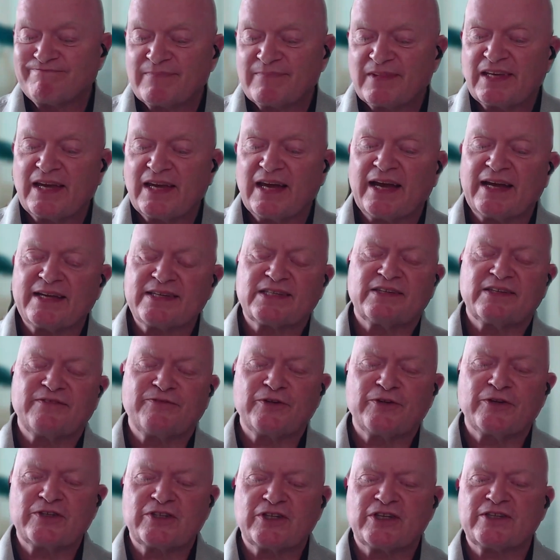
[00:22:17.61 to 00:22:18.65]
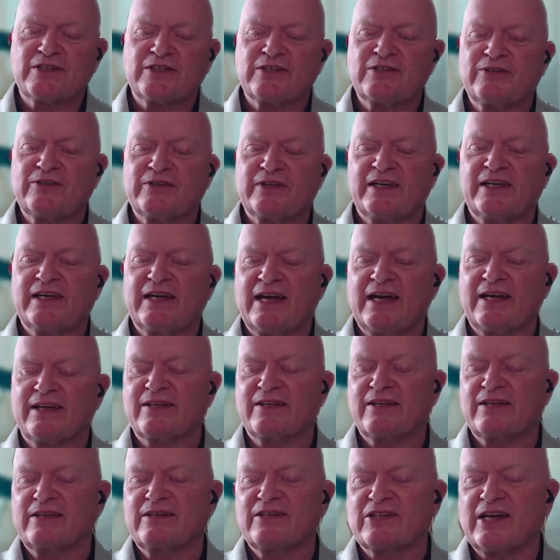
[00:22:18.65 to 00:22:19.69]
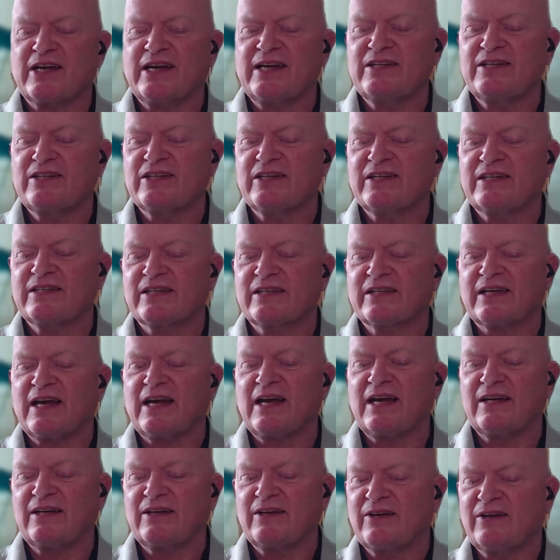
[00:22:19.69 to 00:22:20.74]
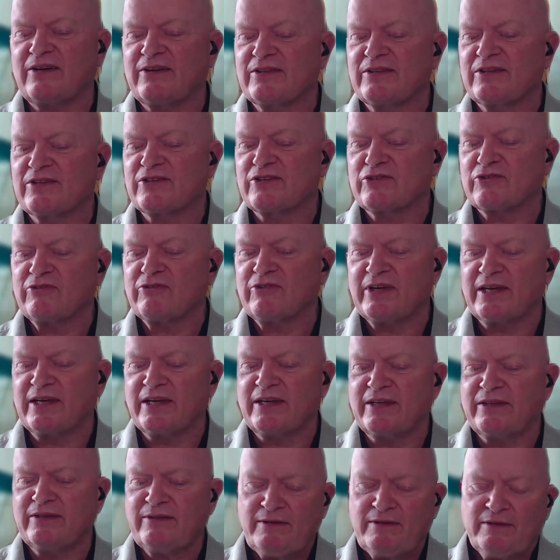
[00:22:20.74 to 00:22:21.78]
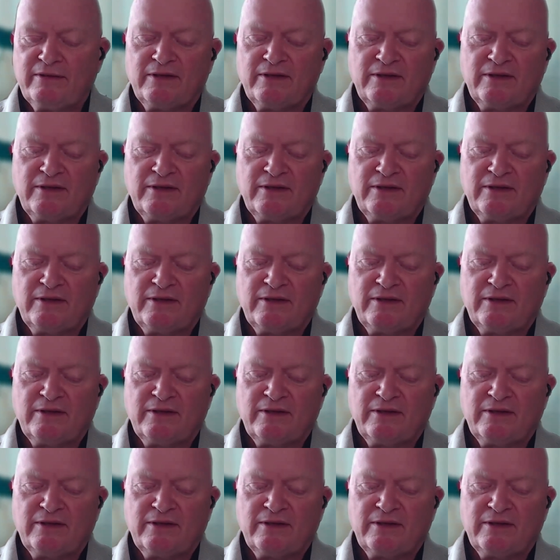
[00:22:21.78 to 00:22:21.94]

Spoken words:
Yes, if you're just looking at changing the color on the screen